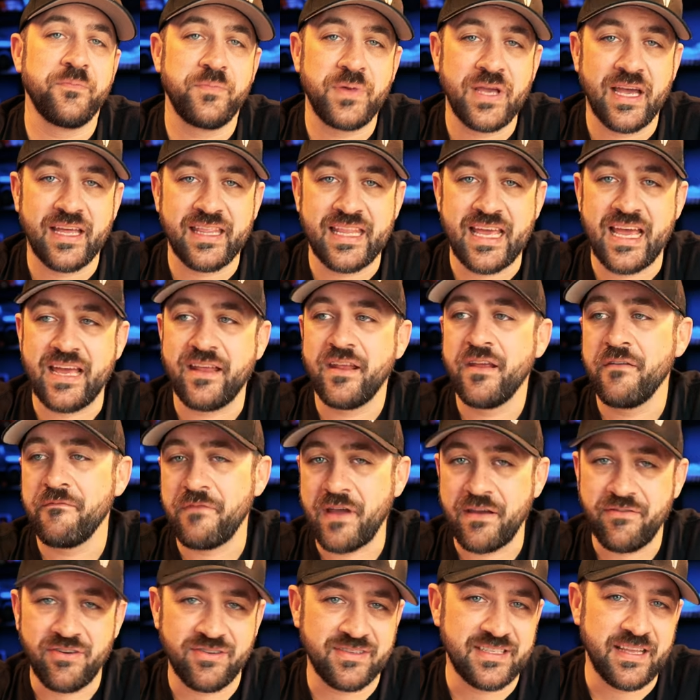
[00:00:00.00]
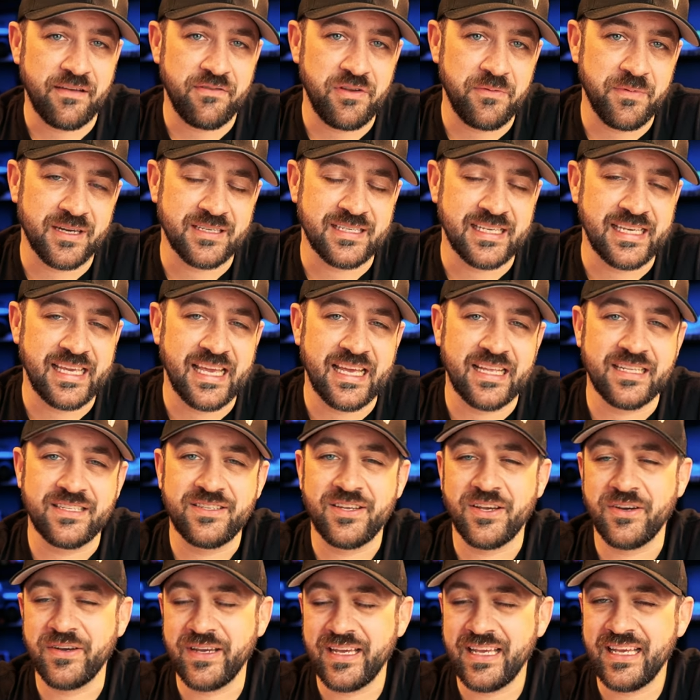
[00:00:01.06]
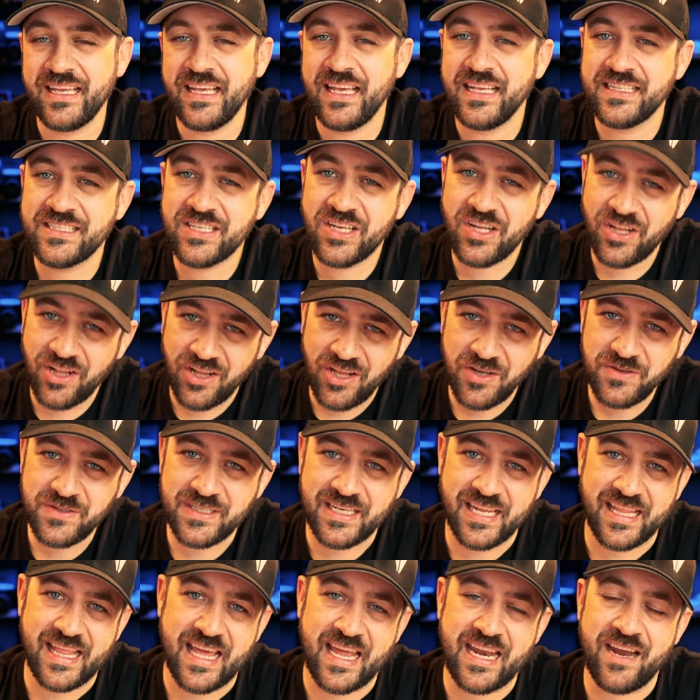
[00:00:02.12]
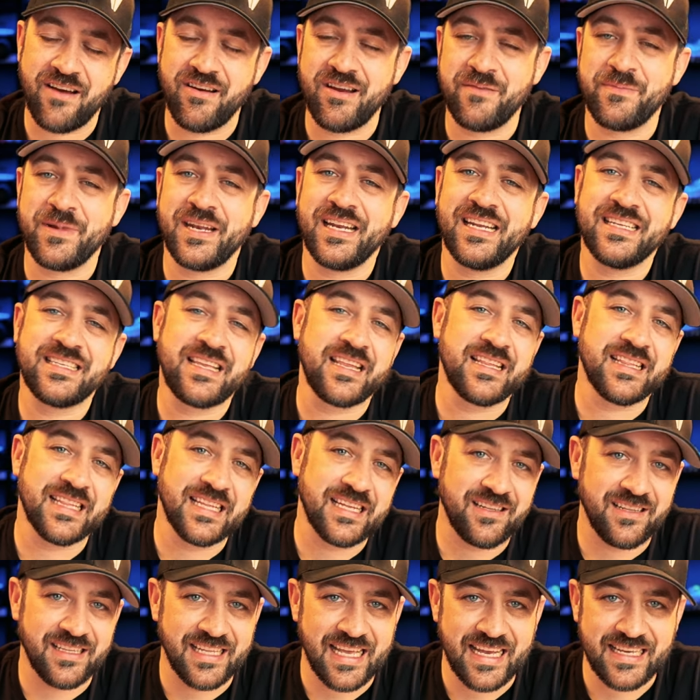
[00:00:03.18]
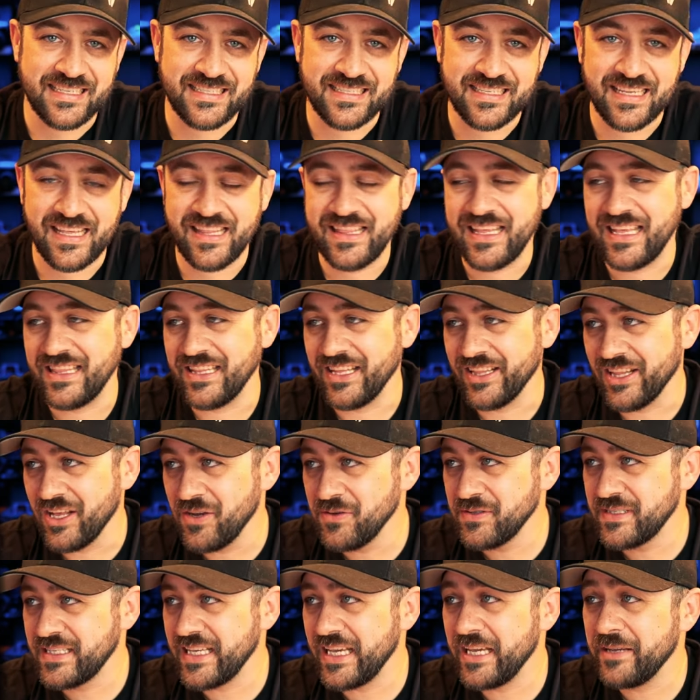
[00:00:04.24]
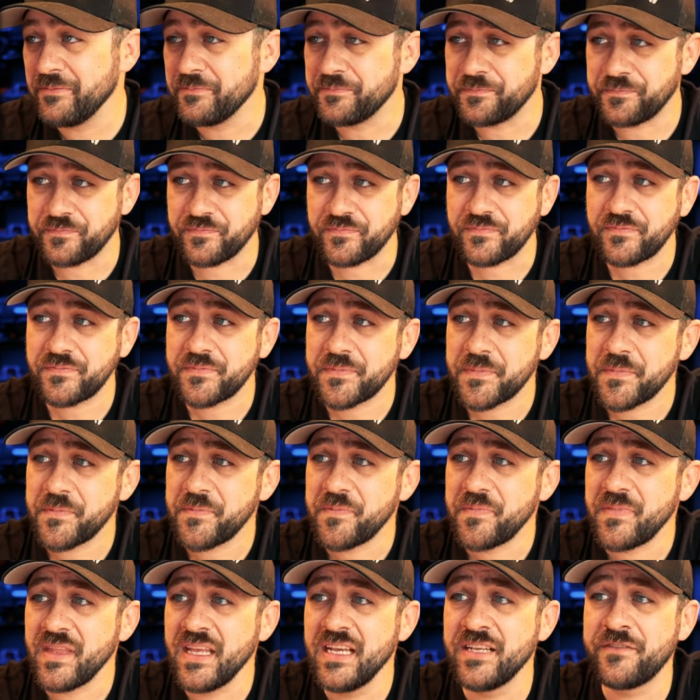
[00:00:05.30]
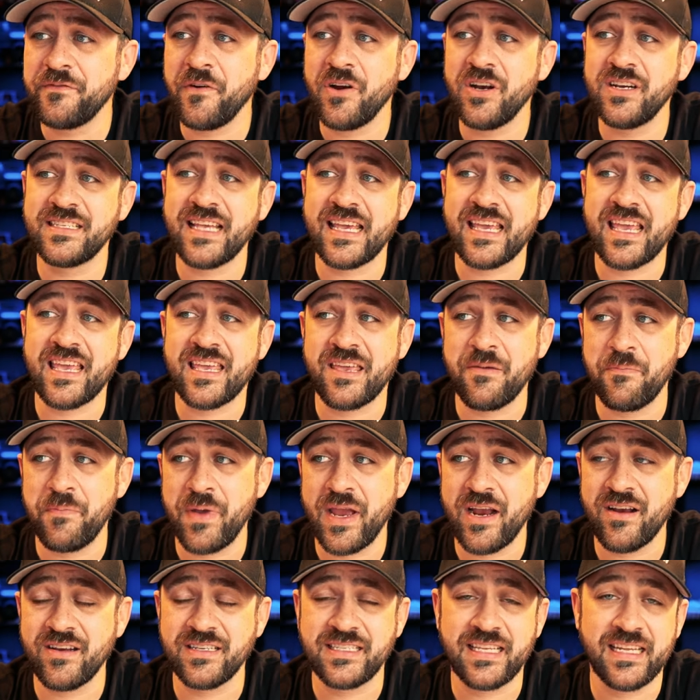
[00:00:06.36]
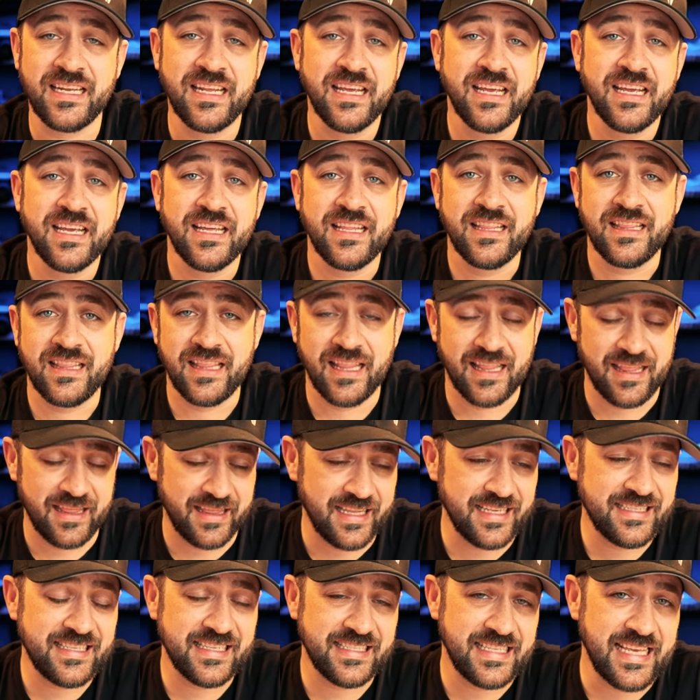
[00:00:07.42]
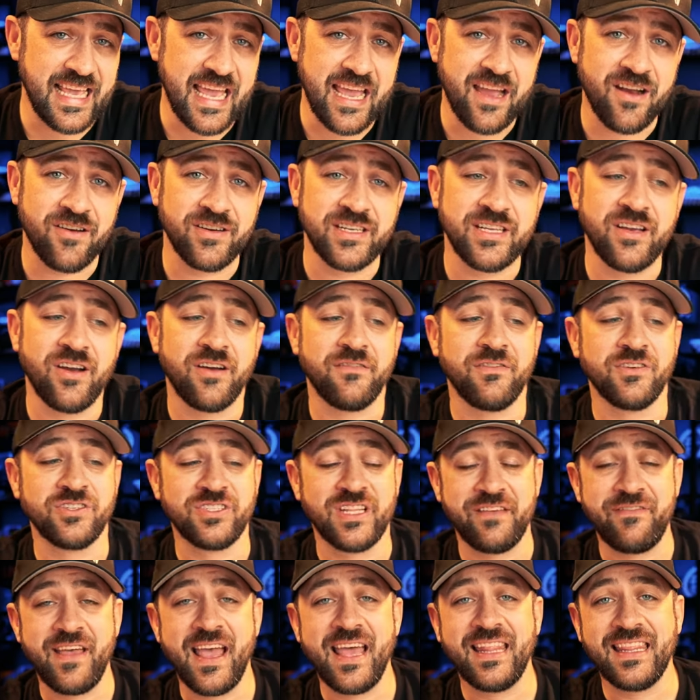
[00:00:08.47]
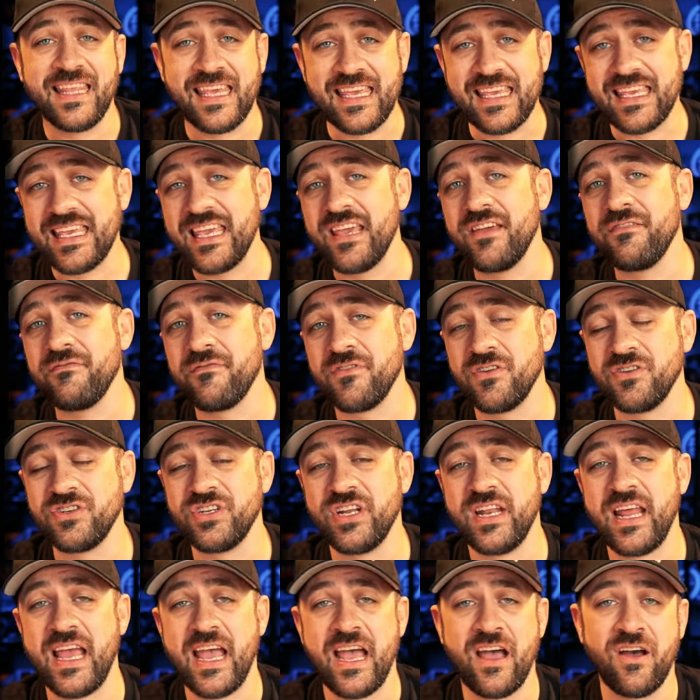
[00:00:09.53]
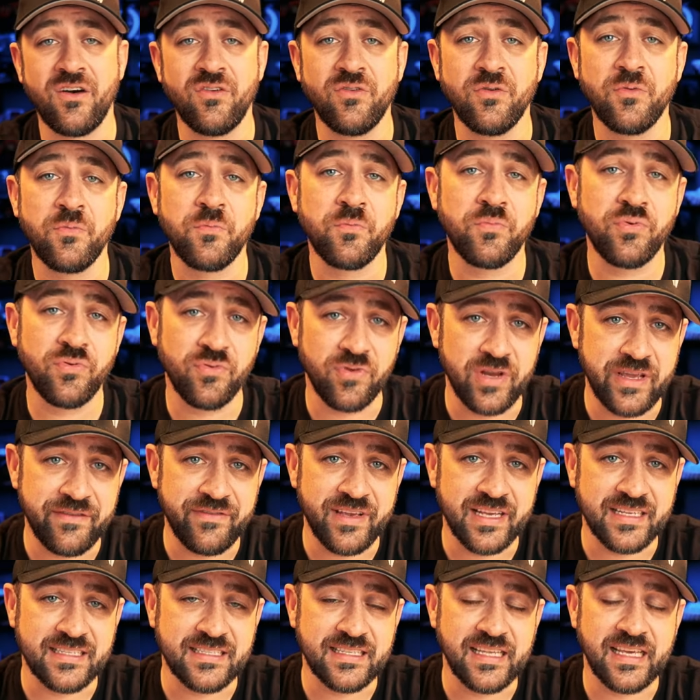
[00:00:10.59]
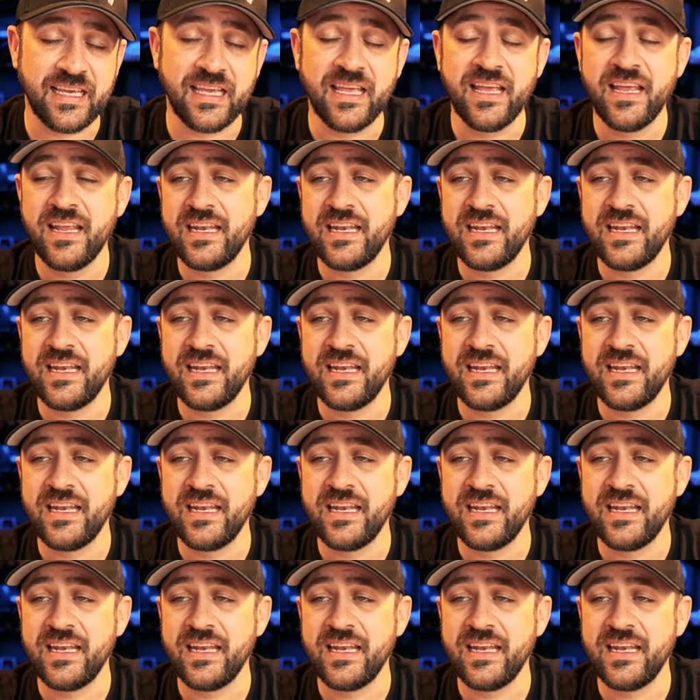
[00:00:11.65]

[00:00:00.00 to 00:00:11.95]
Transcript: beyond that 570 bucks again so it's close to that area but it is a little less than the losi as far as like comparison, this is the ARTR version. They've had the kit version out previously.